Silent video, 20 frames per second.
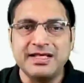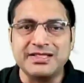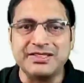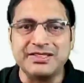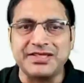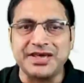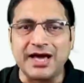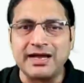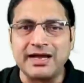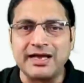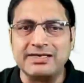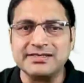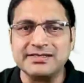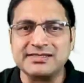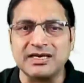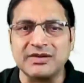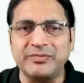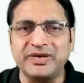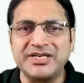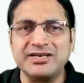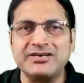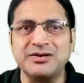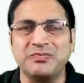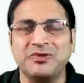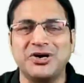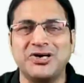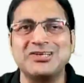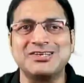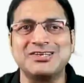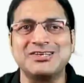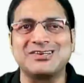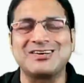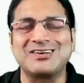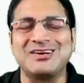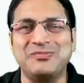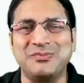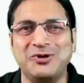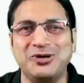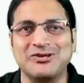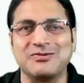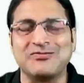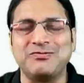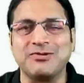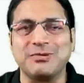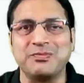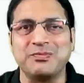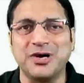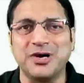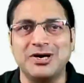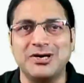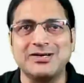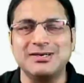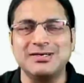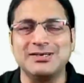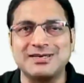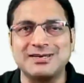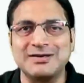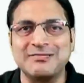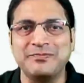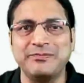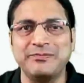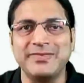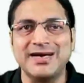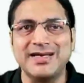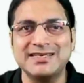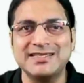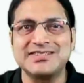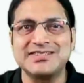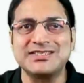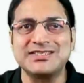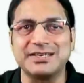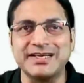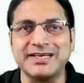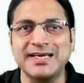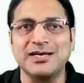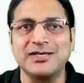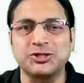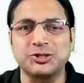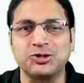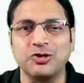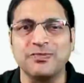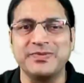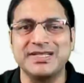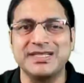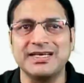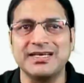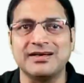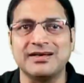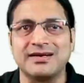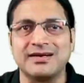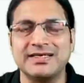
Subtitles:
Jack has committed a murder. Come on, for murder, mens rea should be there.